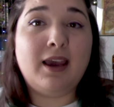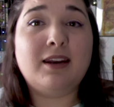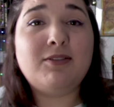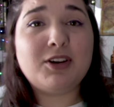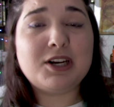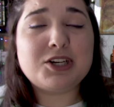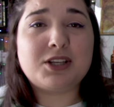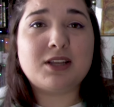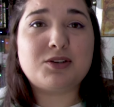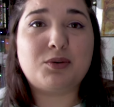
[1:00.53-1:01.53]
And I figured I'd just
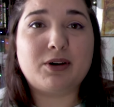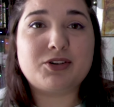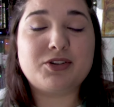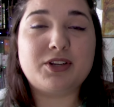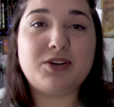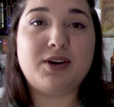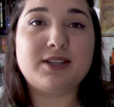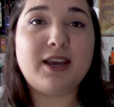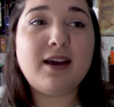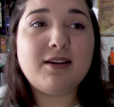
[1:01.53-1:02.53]
answer questions that you
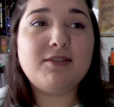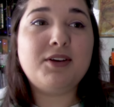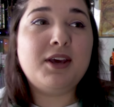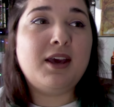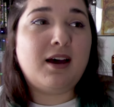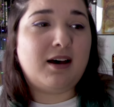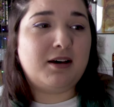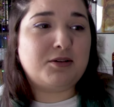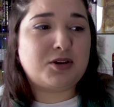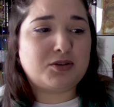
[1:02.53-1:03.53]
guys have.
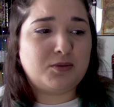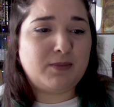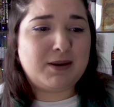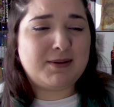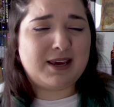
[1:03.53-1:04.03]
Uh, there's also maybe,